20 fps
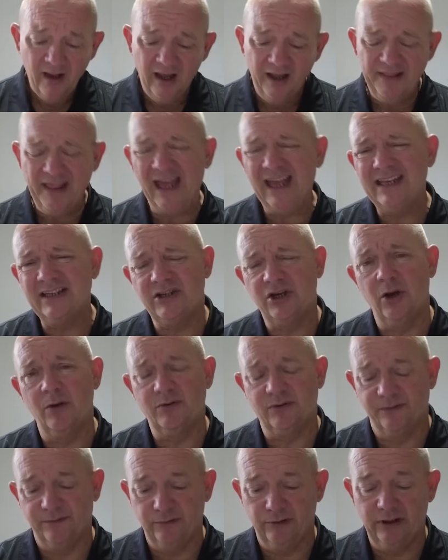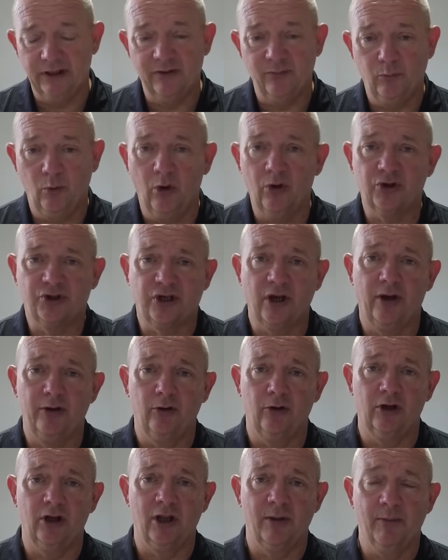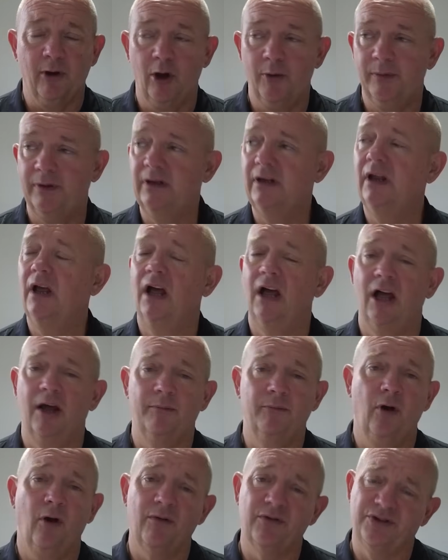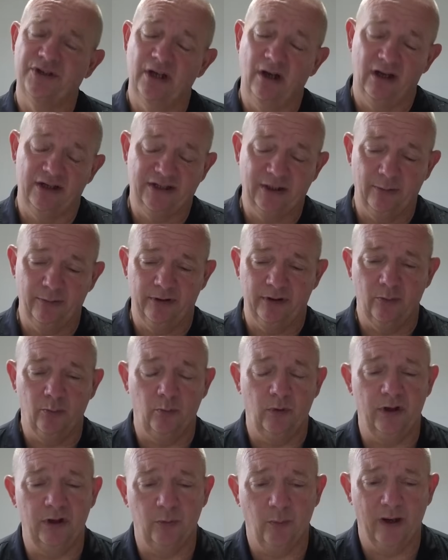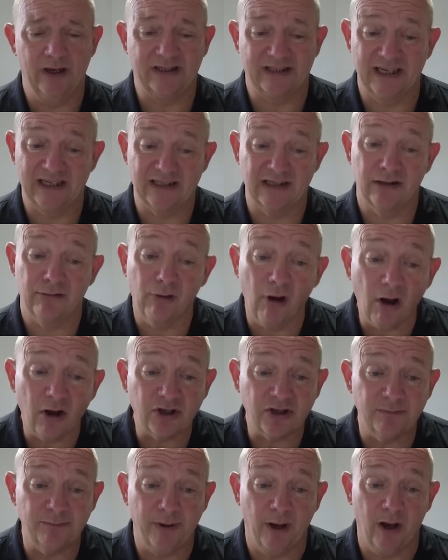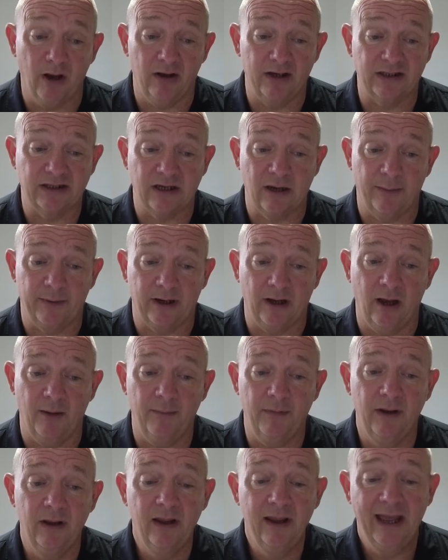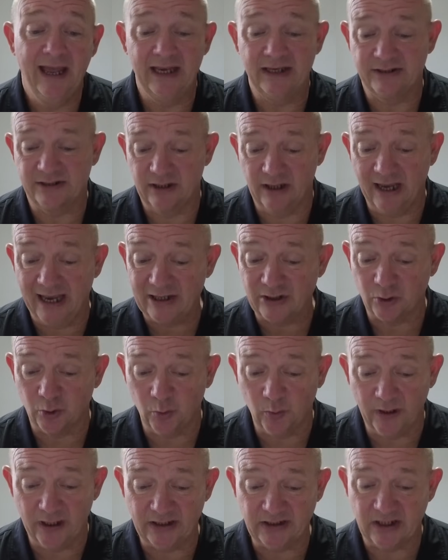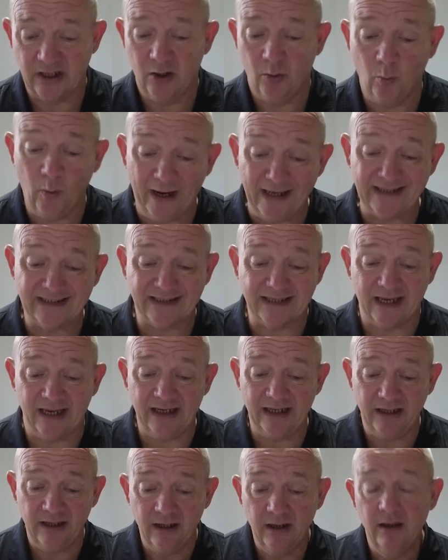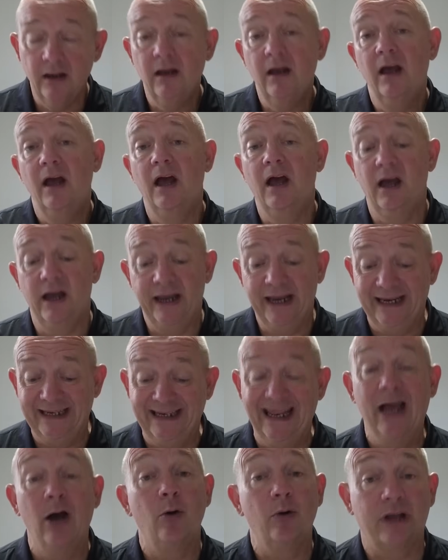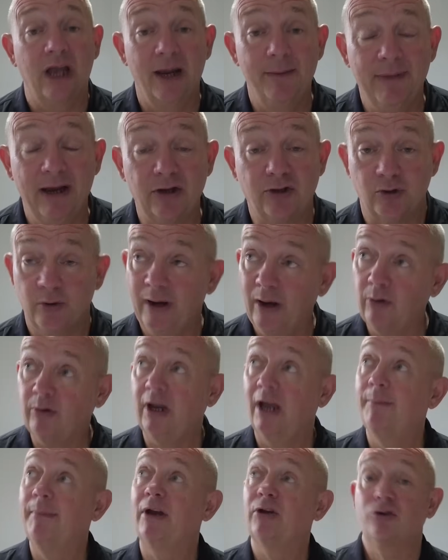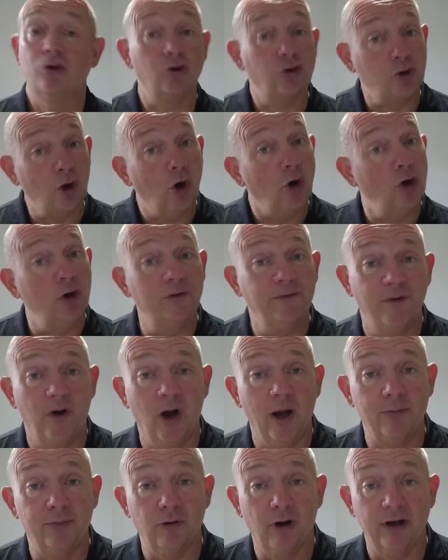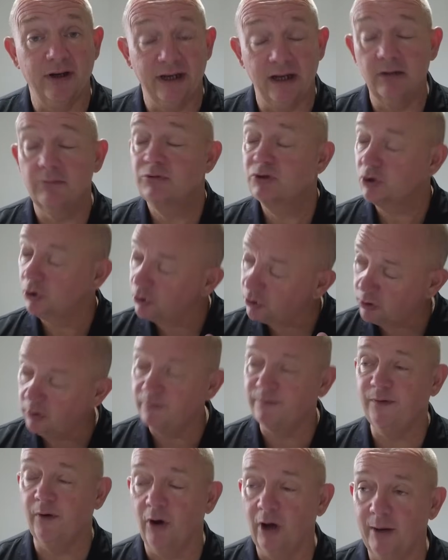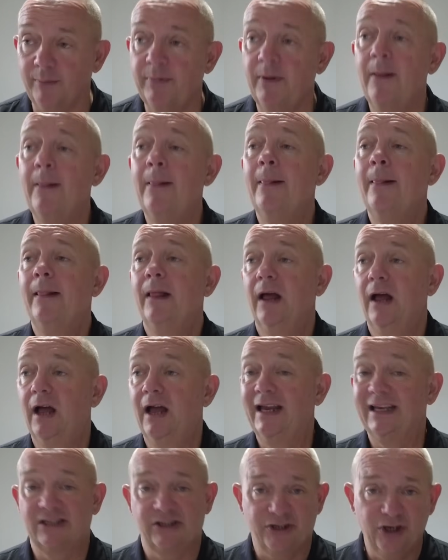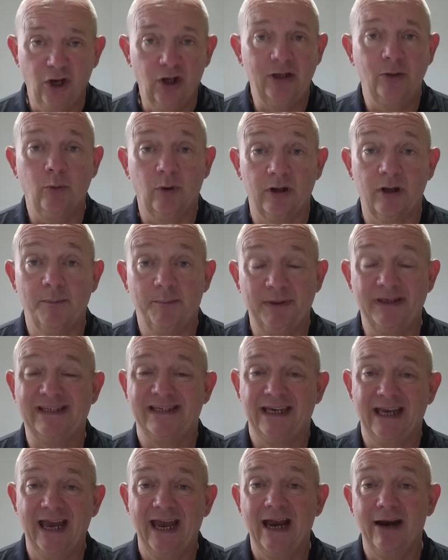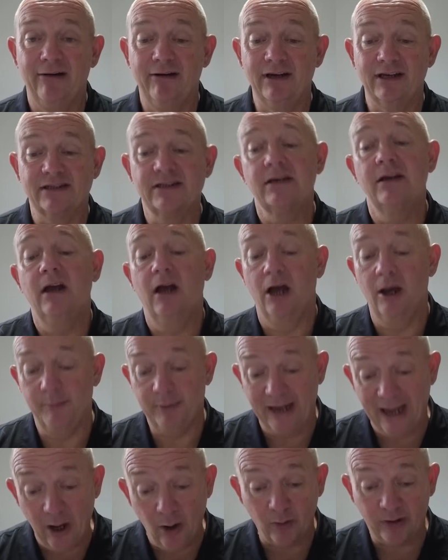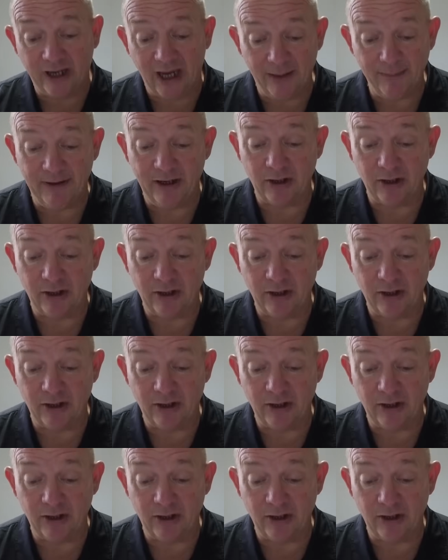And that in terms of really what's going on at the moment, obviously, like I said, in the wet season, there are some parties coming up. As always, Wednesday in LK Metro. LK Metro's got a good vibe right now. It's got a good vibe. It's certainly one of the busier areas. But LK